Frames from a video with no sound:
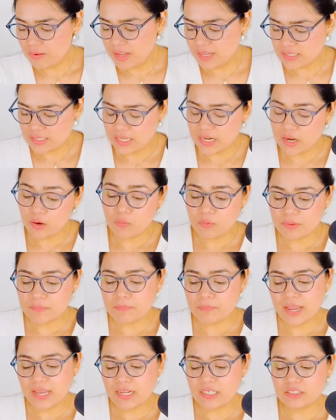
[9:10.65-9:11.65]
I said on what
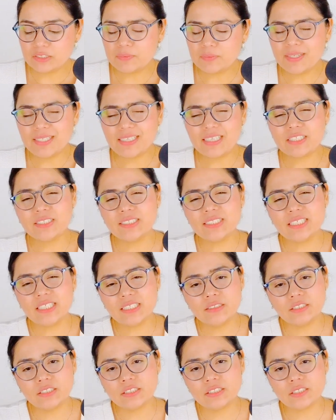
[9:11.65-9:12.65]
matters, right? There's an
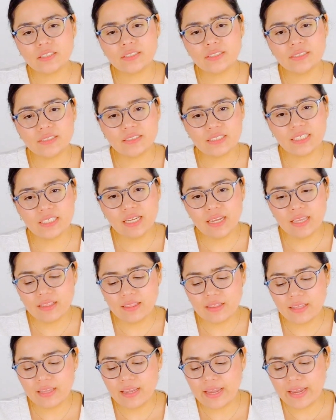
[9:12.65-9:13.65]
uncertainty in
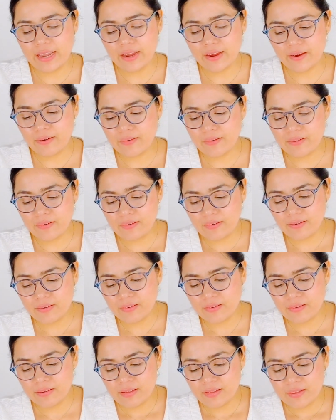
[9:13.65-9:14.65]
the air.
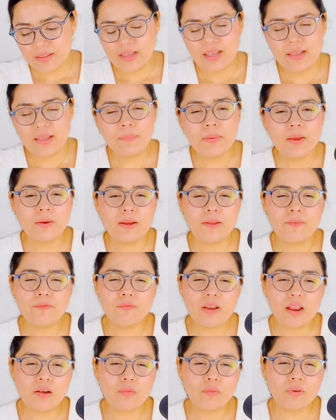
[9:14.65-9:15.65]
I'm hearing of
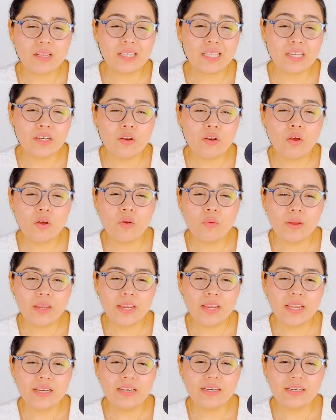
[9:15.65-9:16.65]
not really
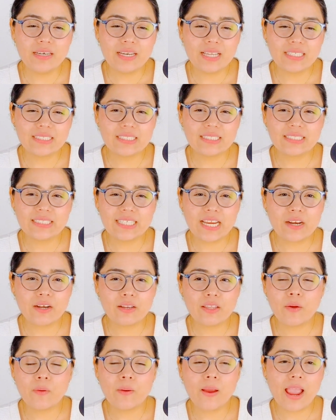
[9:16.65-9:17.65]
knowing
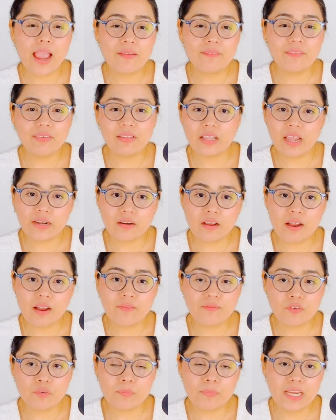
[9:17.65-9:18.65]
necessarily, or having that
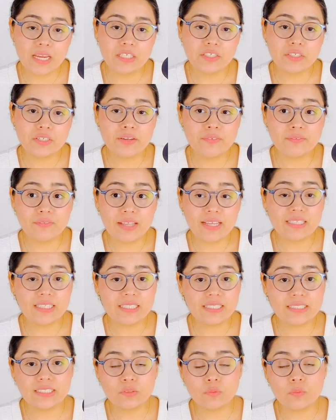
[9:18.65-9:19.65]
confirmation of like,
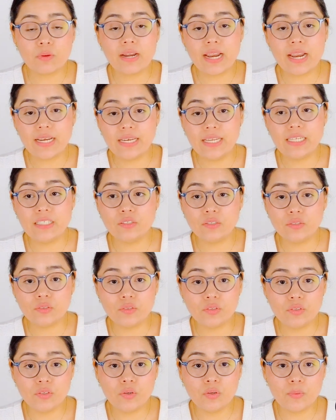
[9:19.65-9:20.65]
this is what I need to
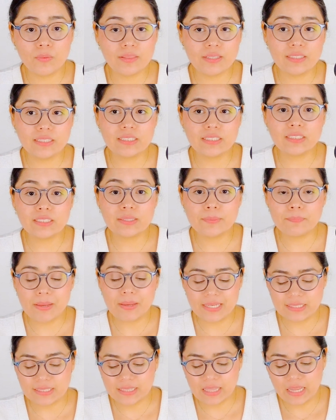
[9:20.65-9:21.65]
do, or this is the
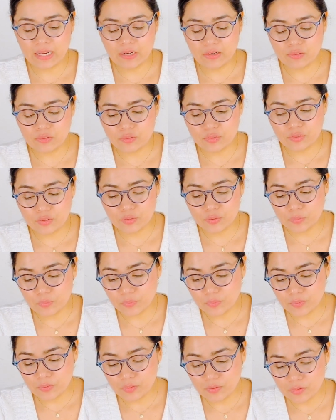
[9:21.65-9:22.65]
best thing to
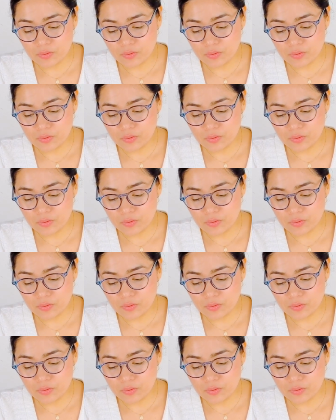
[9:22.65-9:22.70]
do.